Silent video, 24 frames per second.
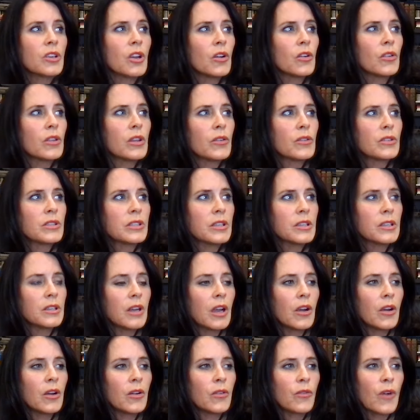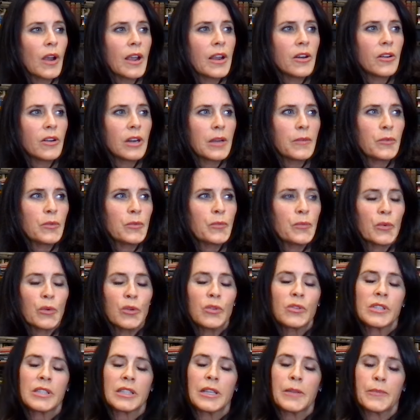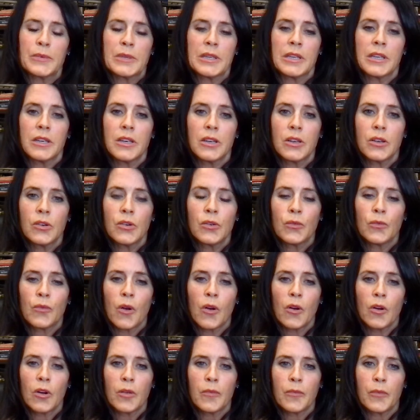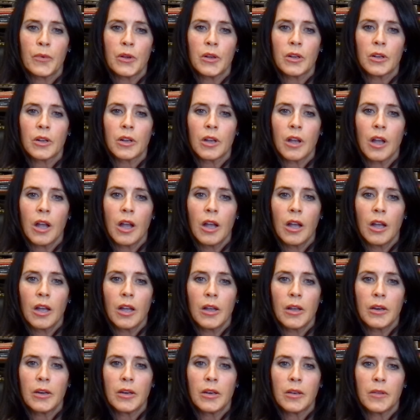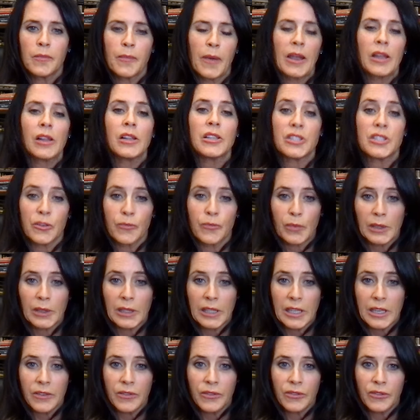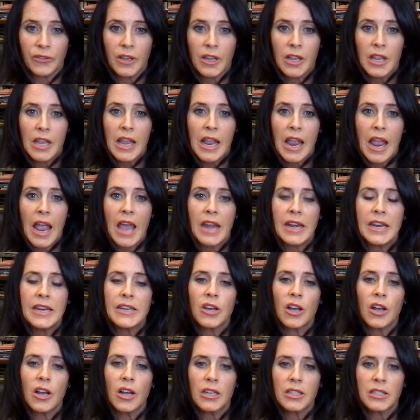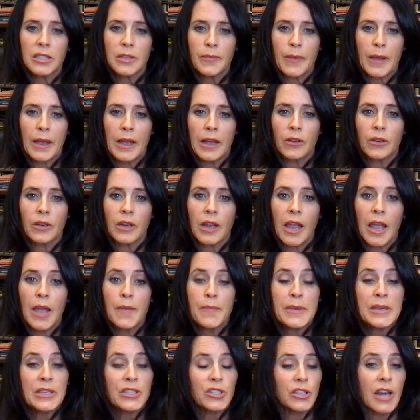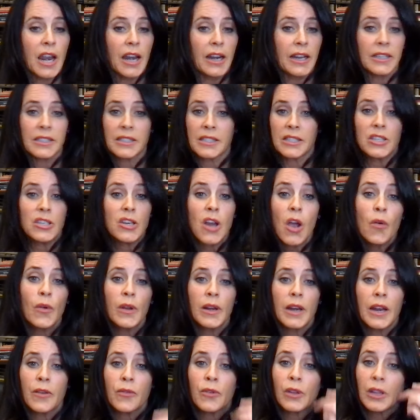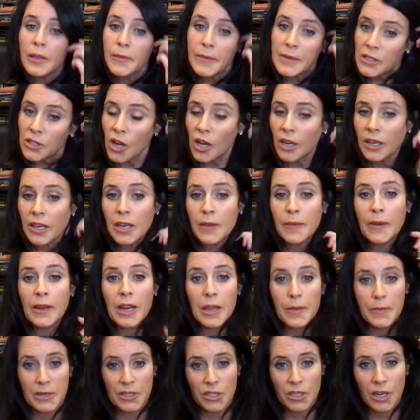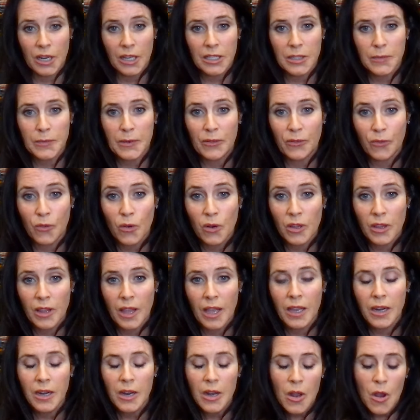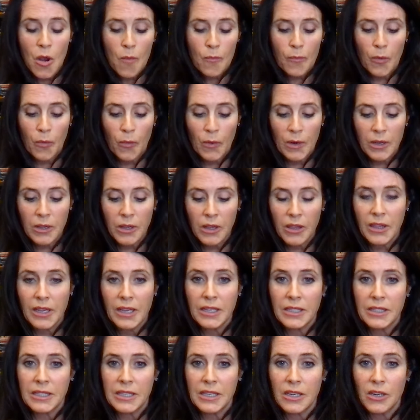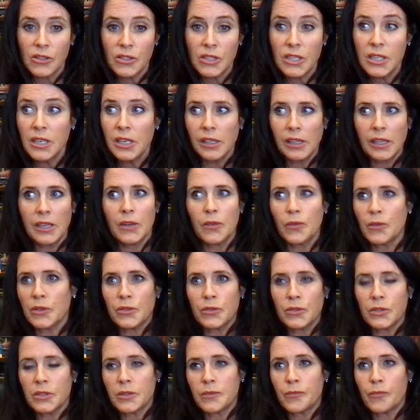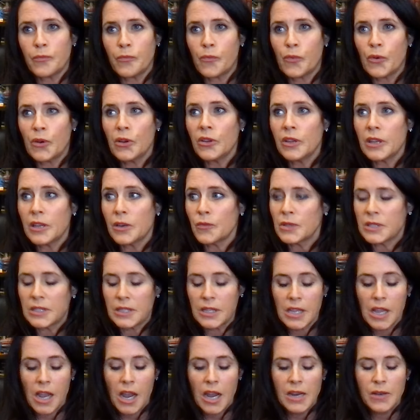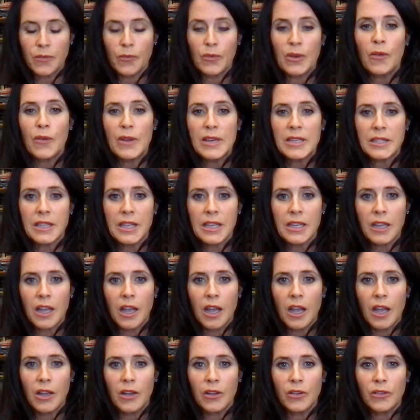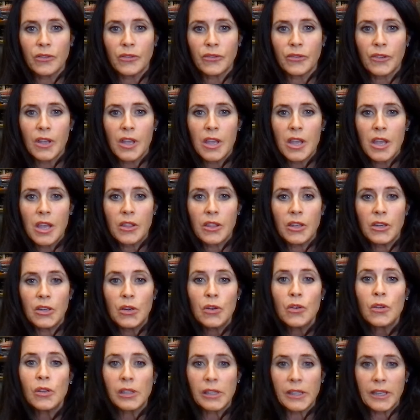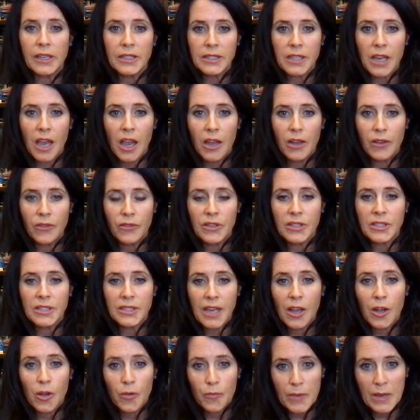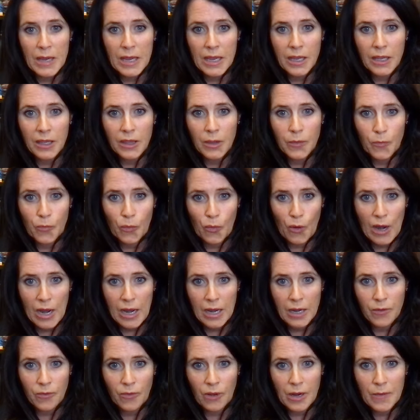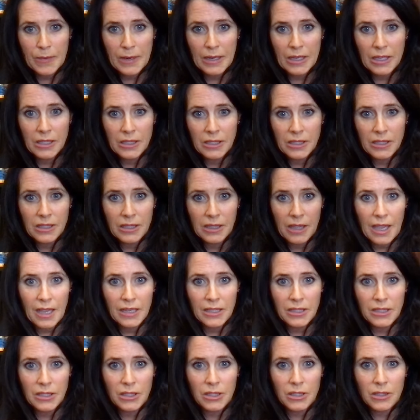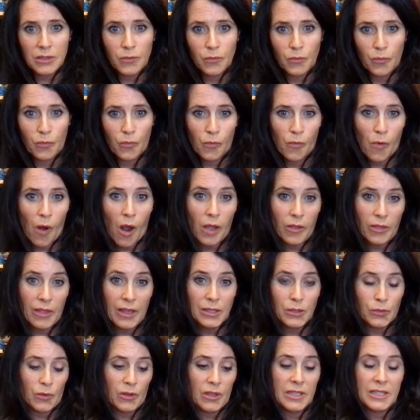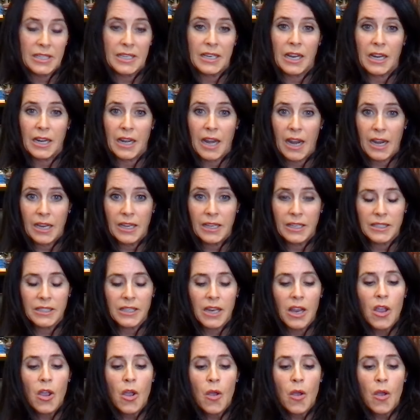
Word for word: ago there was a, a writer named Bruce Lipton who wrote a book on biology of belief, and he talked about epigenetics. And no one had really been talking about epigenetics before that. But one of the things he articulated, which was brilliant, was the I, we always think of the nucleus of the cell being the brain, right? Because that's uh, that's where the DNA is.